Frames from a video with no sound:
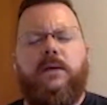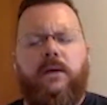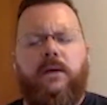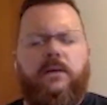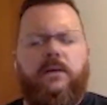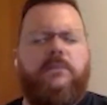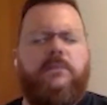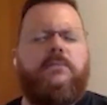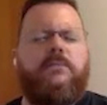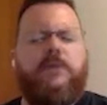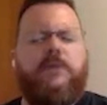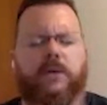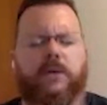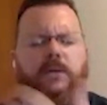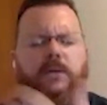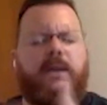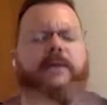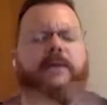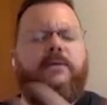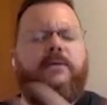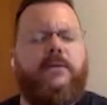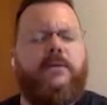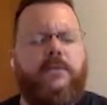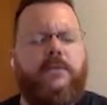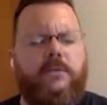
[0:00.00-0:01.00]
on
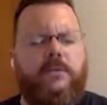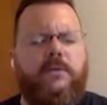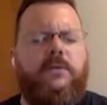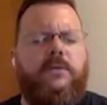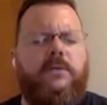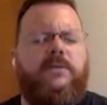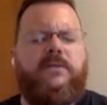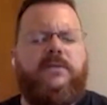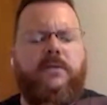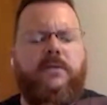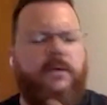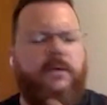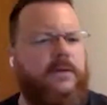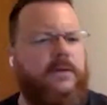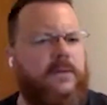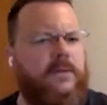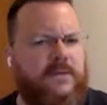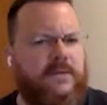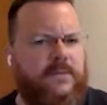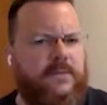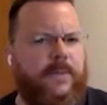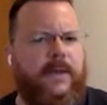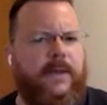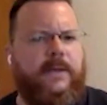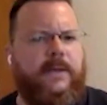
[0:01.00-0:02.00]
golang.org. It's not in
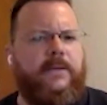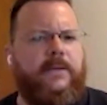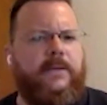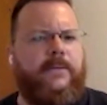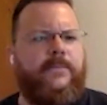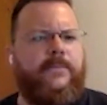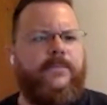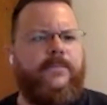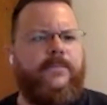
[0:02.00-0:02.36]
the spec.